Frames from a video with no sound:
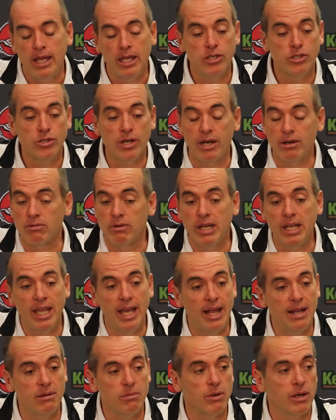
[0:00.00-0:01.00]
and try to
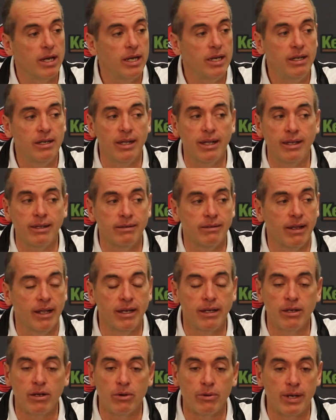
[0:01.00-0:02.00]
recalibrate and
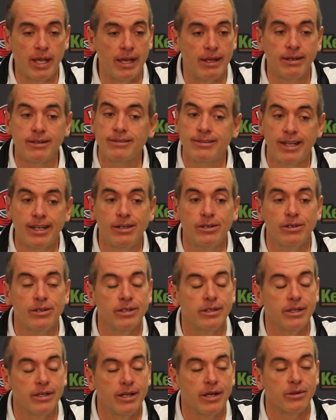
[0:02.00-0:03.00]
and go down and take
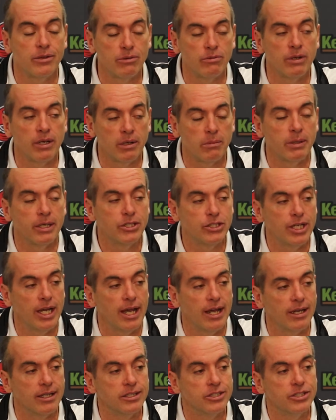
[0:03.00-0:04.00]
on another really big
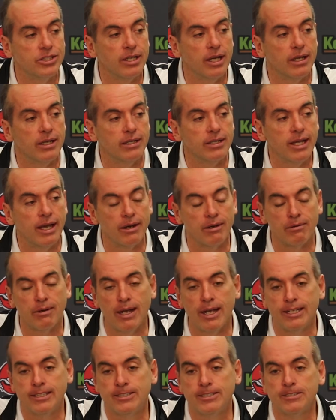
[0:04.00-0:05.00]
challenge uh, down at
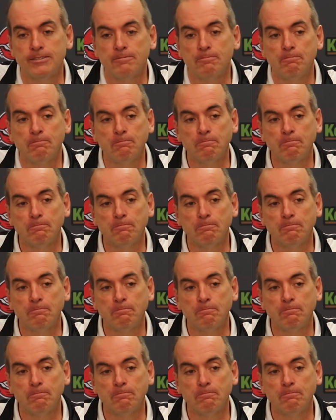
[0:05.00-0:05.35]
Rice